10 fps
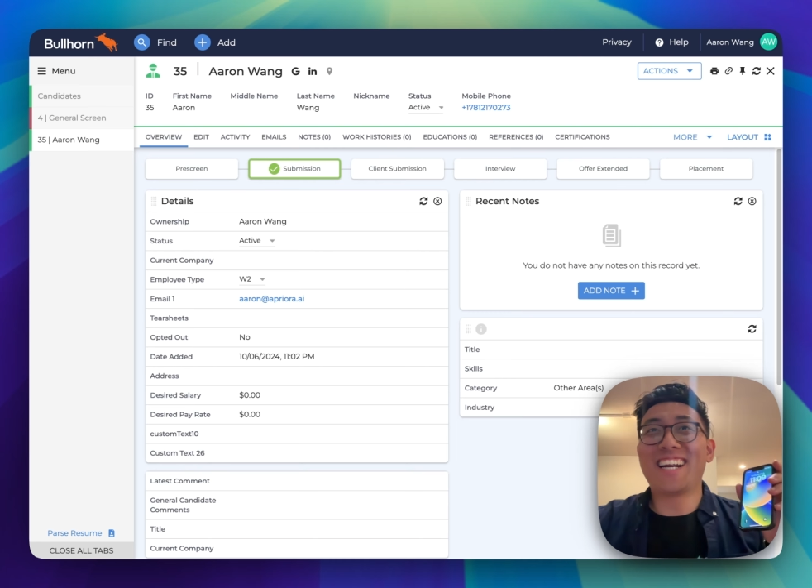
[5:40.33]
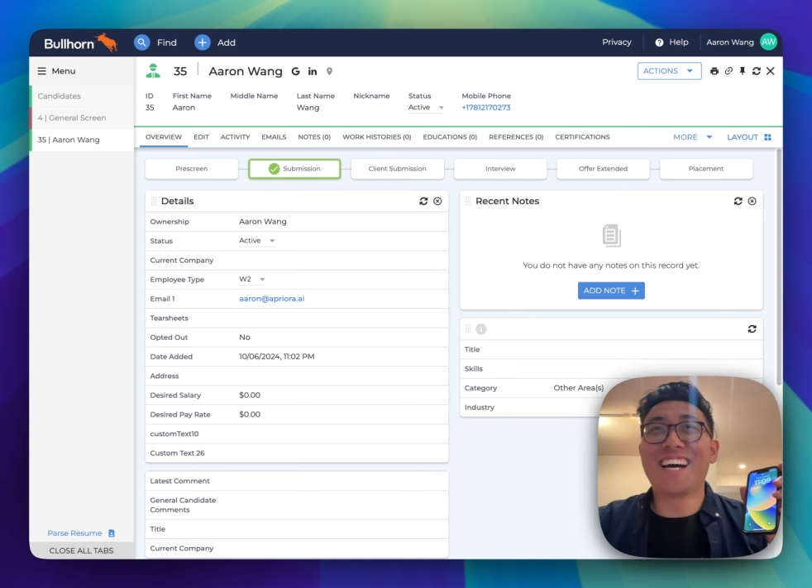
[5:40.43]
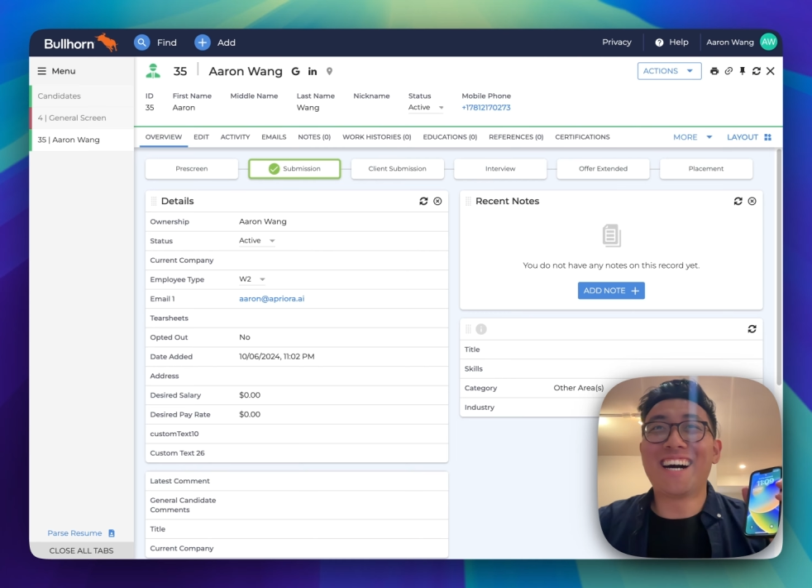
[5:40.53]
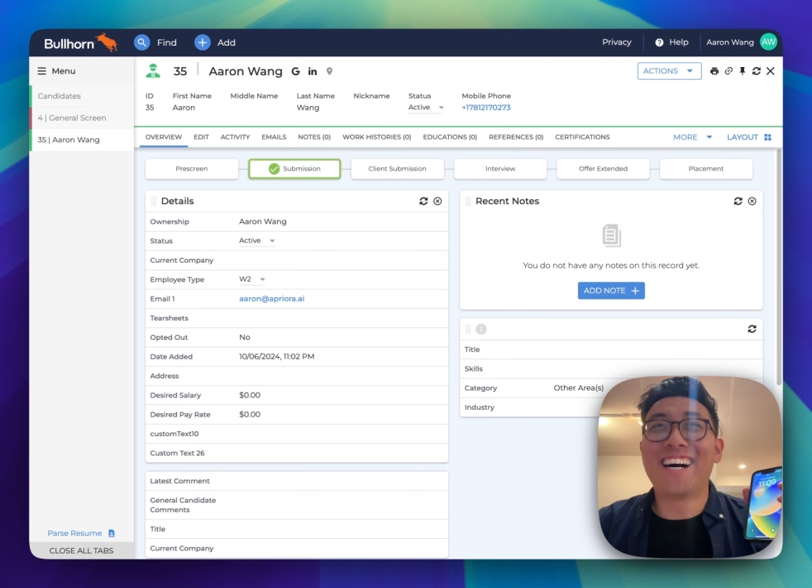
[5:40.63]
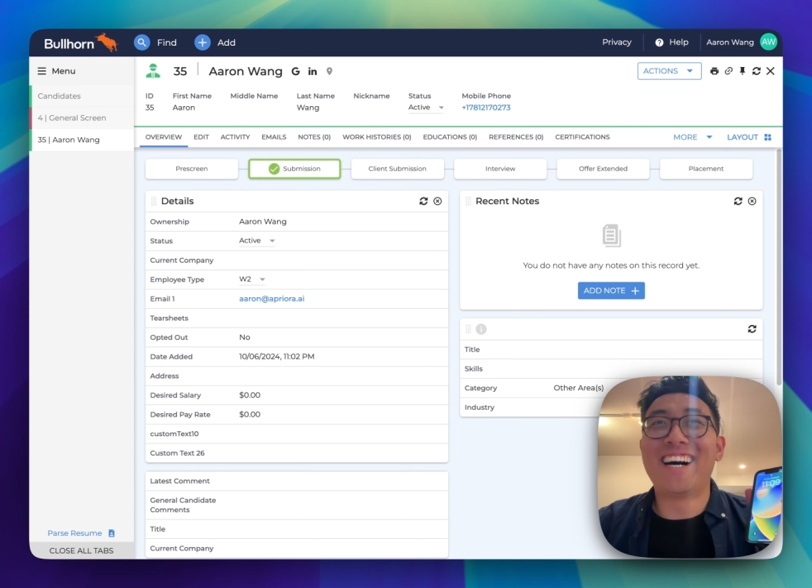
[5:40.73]

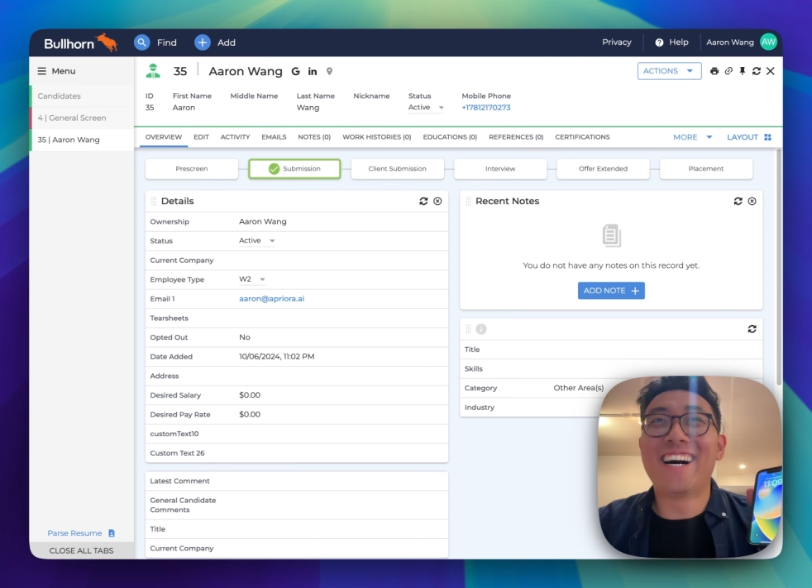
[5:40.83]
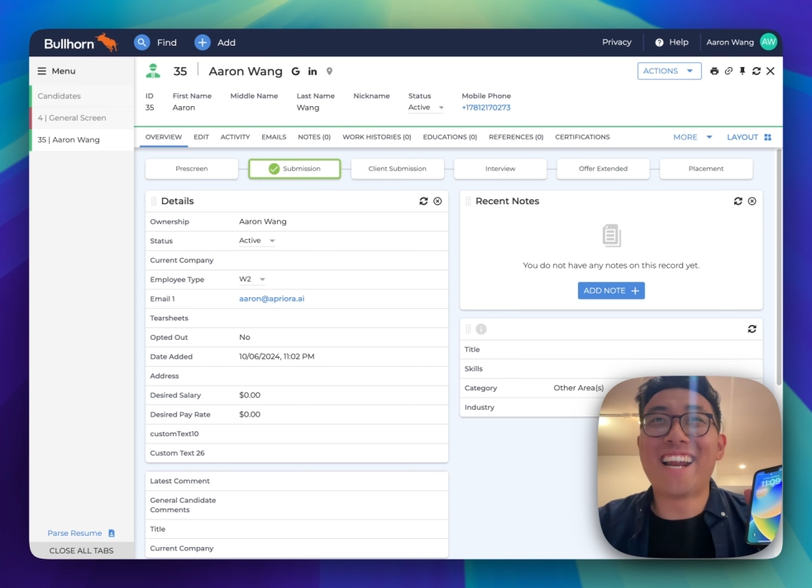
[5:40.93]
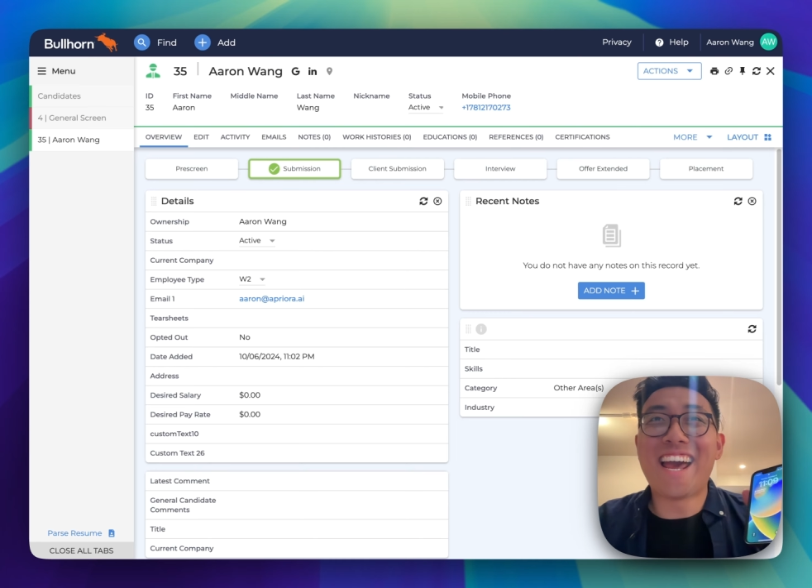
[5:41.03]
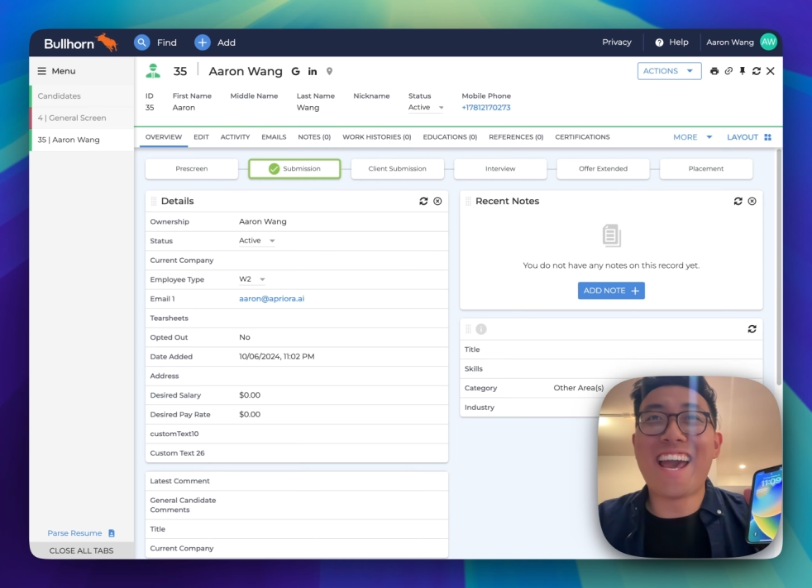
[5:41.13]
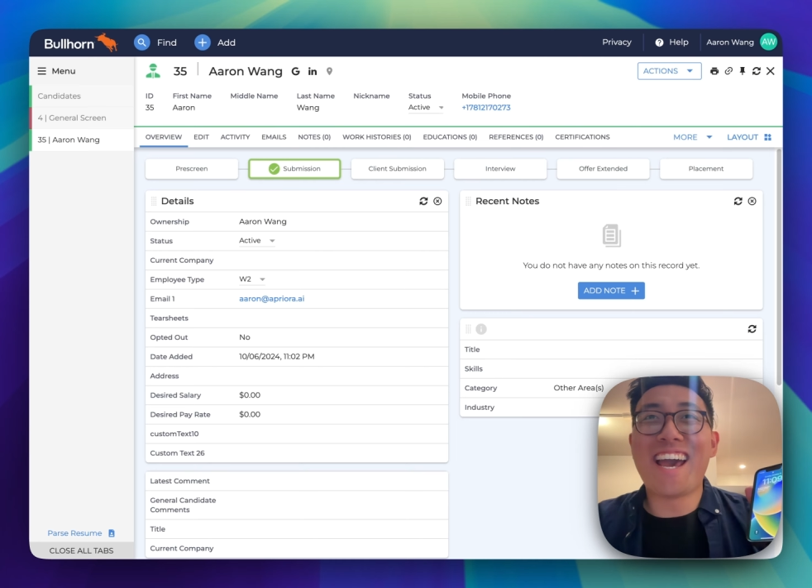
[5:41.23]

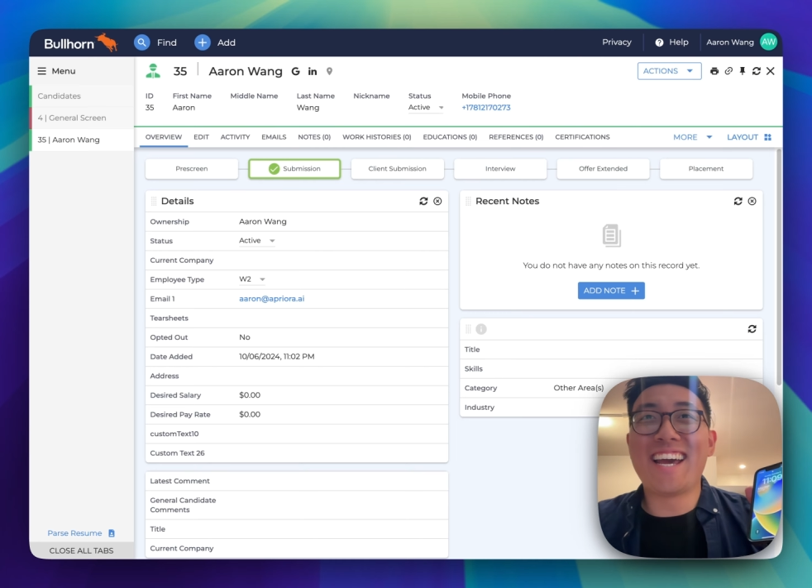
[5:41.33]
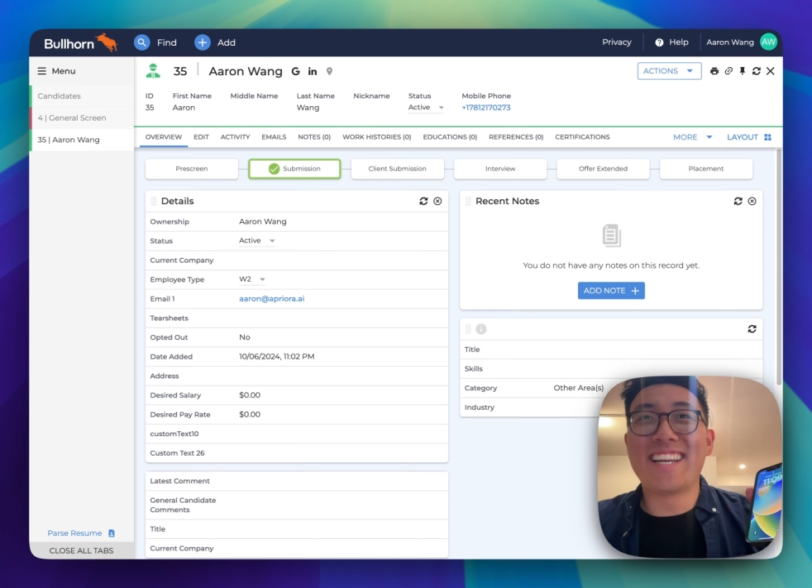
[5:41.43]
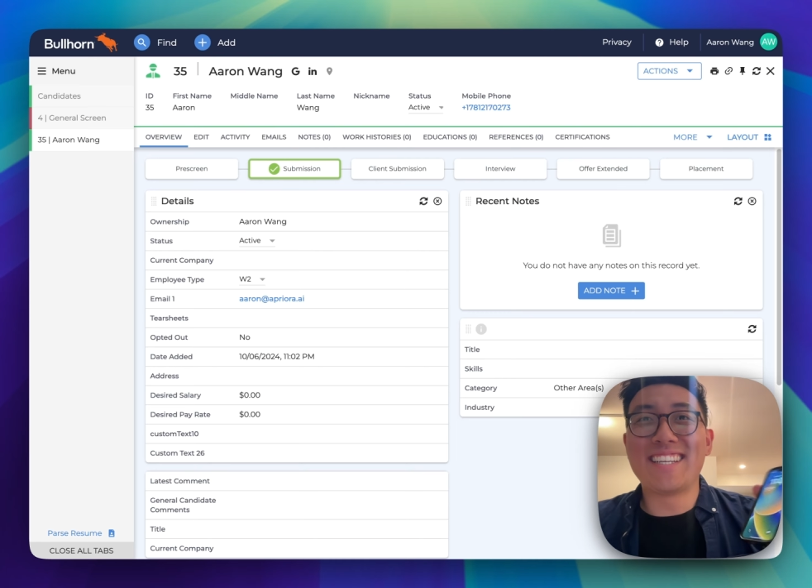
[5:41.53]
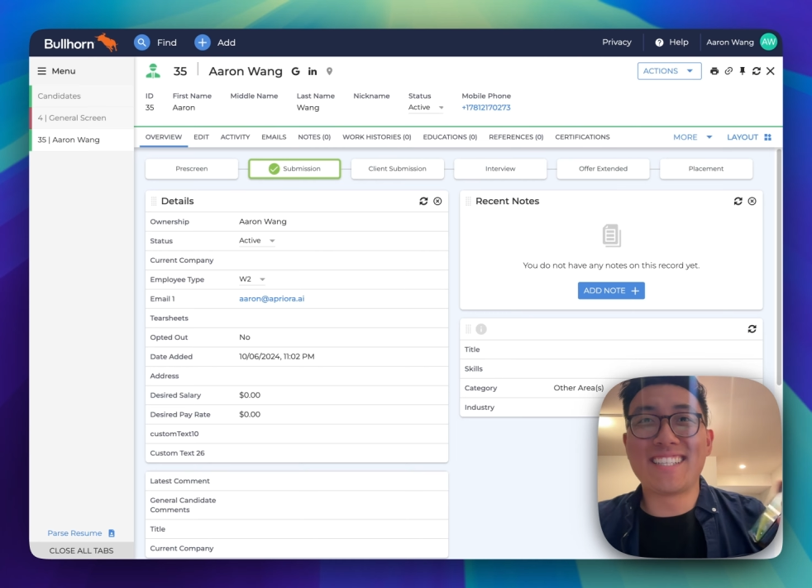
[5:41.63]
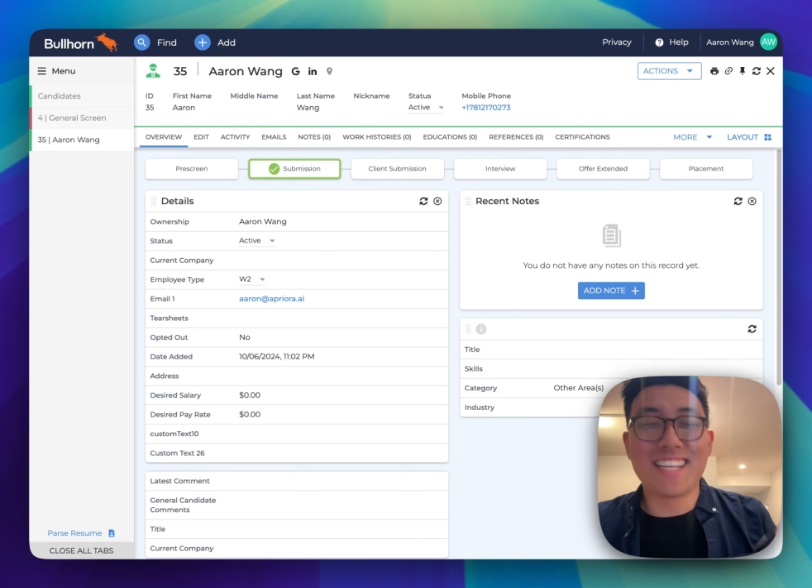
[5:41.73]
and